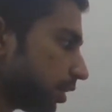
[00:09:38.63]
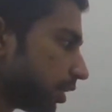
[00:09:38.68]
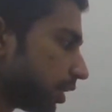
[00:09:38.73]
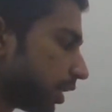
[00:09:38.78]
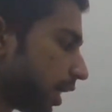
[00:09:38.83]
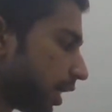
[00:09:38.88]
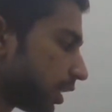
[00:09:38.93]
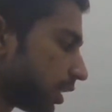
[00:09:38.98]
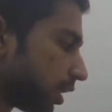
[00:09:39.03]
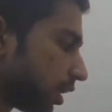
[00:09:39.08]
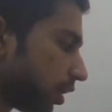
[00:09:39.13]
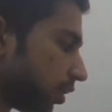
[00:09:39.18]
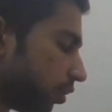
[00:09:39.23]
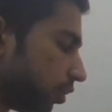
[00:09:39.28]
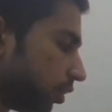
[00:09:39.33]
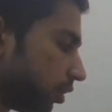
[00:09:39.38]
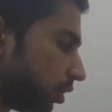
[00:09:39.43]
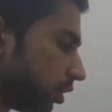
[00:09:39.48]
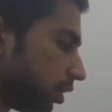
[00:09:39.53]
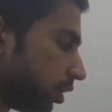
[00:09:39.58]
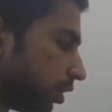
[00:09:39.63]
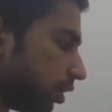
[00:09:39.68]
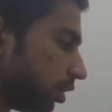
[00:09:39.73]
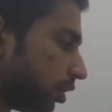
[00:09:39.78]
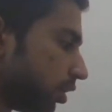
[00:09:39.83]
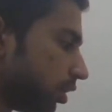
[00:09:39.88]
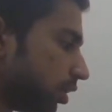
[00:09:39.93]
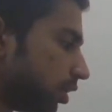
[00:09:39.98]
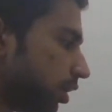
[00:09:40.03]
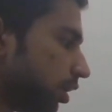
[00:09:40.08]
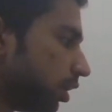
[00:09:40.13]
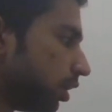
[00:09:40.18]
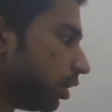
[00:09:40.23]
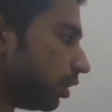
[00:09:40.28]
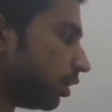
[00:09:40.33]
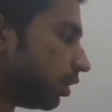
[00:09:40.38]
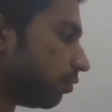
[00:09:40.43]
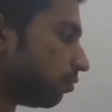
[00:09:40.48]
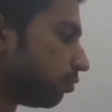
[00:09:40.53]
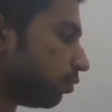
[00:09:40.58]
Keita on
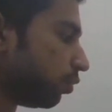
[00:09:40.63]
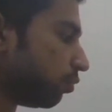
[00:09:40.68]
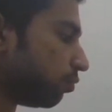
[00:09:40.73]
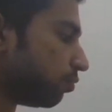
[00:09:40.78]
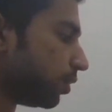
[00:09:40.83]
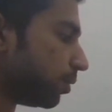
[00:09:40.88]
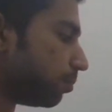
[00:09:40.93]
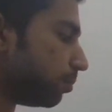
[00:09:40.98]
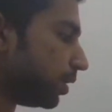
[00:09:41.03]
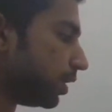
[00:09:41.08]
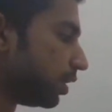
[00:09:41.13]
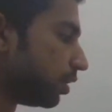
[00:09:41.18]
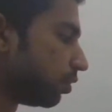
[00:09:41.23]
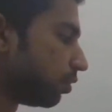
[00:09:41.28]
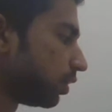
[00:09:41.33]
for Firmino